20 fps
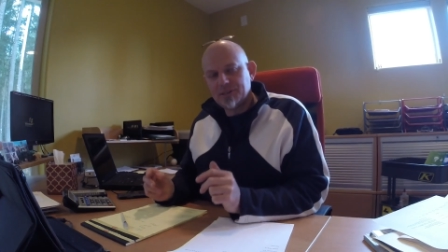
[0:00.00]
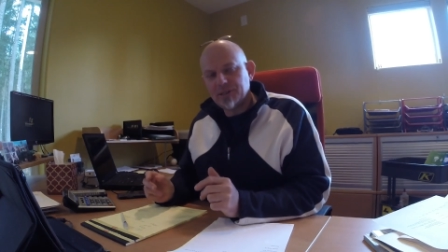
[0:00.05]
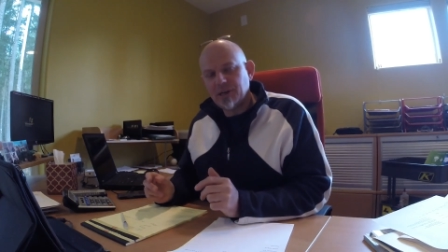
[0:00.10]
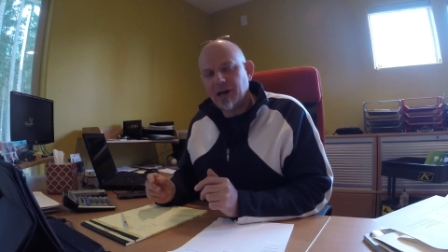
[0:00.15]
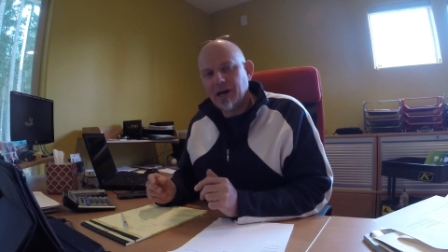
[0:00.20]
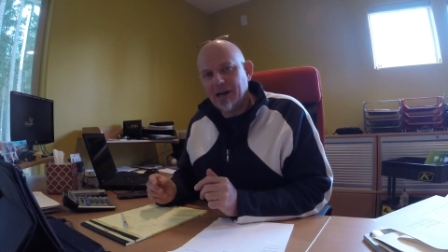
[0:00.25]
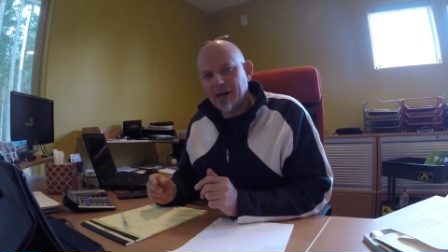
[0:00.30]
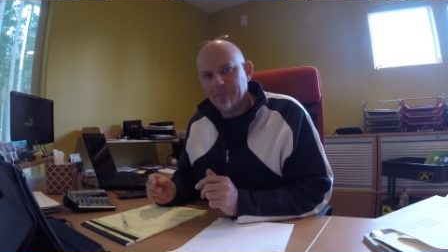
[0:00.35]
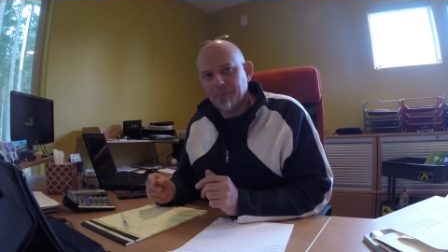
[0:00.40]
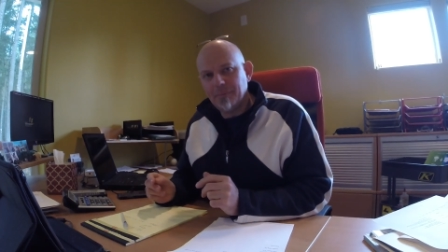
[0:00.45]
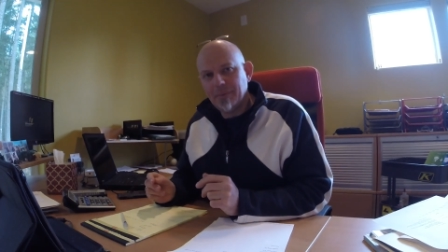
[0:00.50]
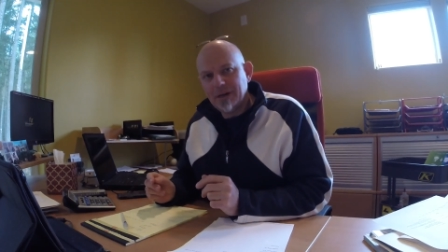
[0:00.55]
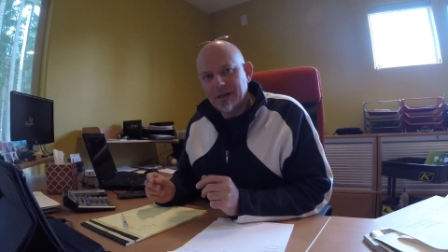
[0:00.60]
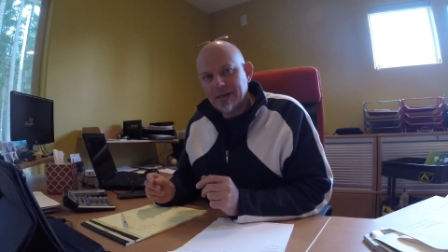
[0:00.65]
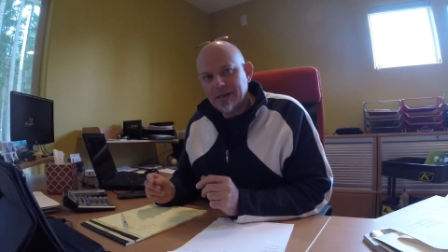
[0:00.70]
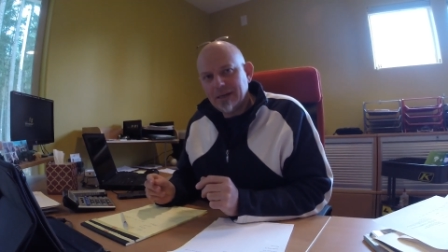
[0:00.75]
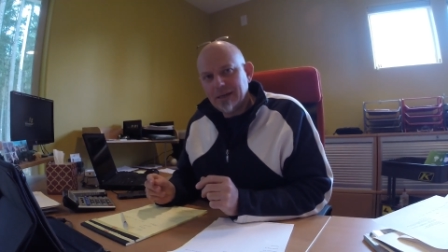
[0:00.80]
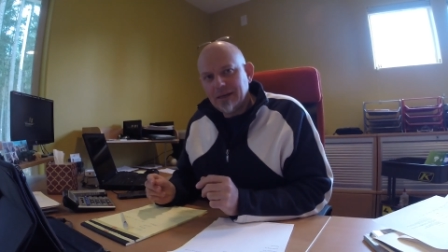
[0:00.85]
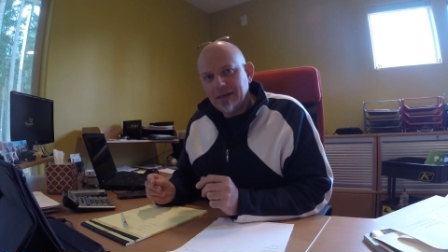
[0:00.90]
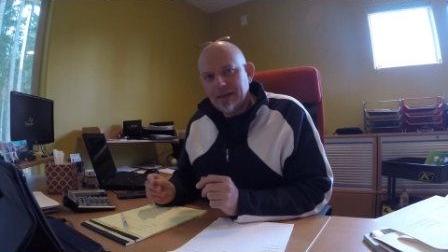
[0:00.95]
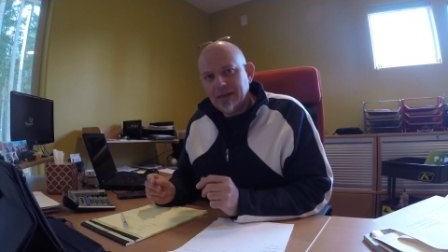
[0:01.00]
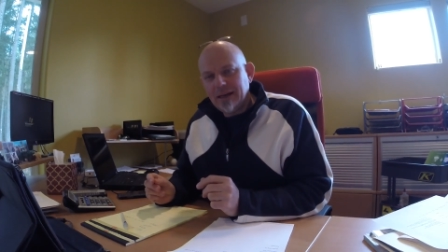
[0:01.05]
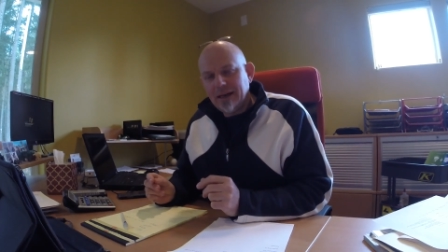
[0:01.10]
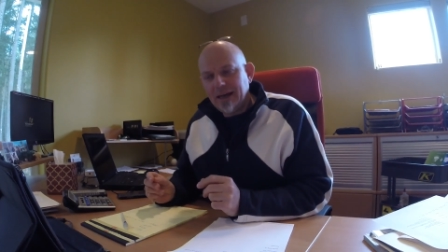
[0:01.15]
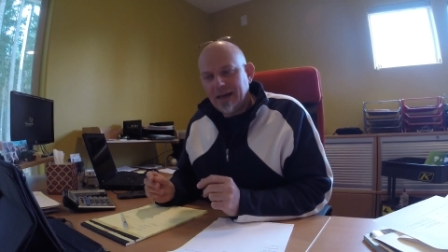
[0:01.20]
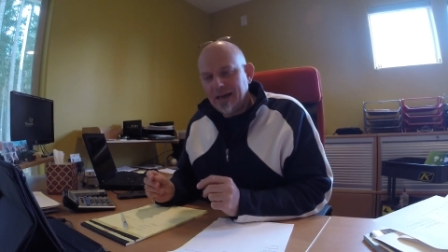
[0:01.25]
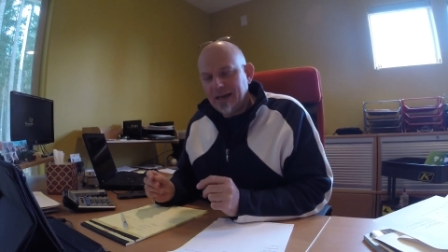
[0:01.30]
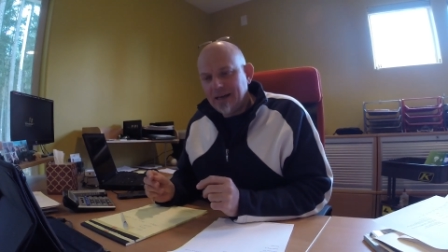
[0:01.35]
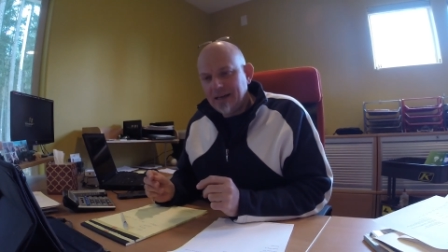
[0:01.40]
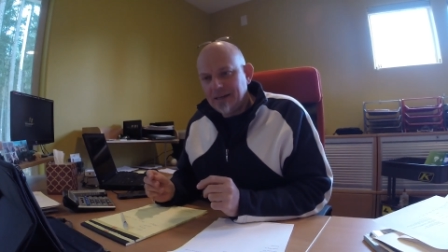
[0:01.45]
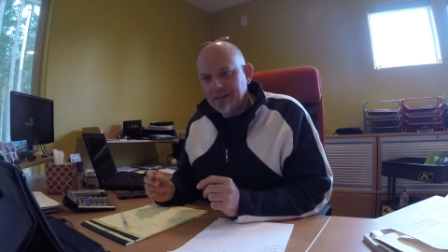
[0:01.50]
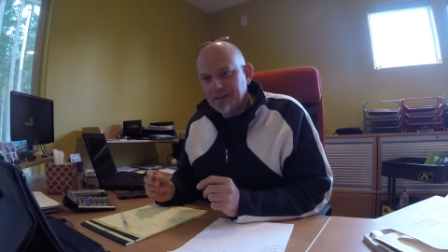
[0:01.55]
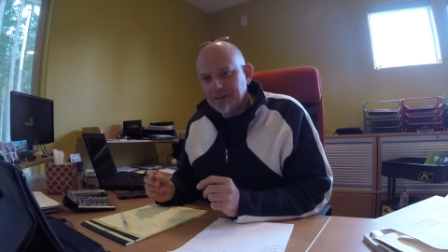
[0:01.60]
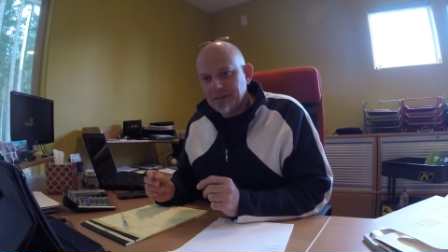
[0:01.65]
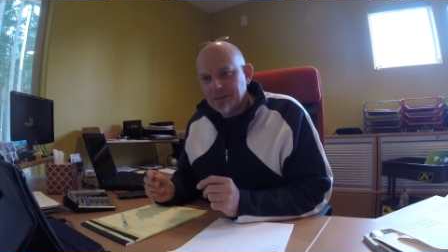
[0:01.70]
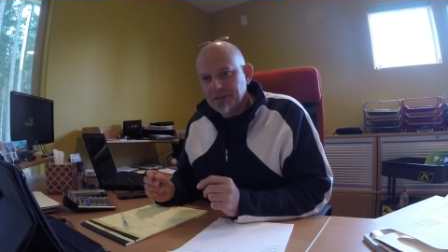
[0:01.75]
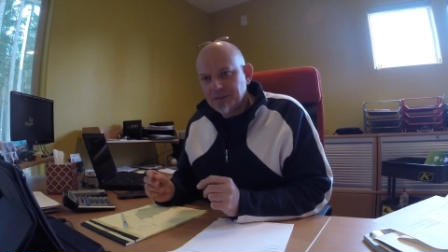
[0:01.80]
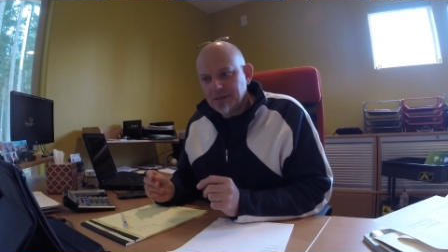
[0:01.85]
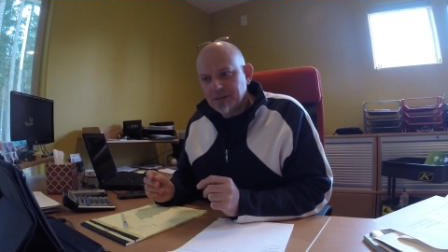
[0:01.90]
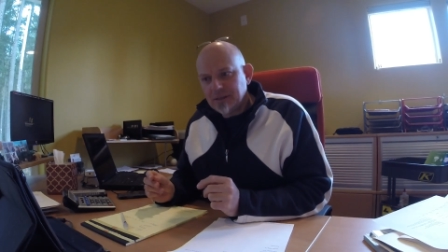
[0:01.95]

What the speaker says: time, and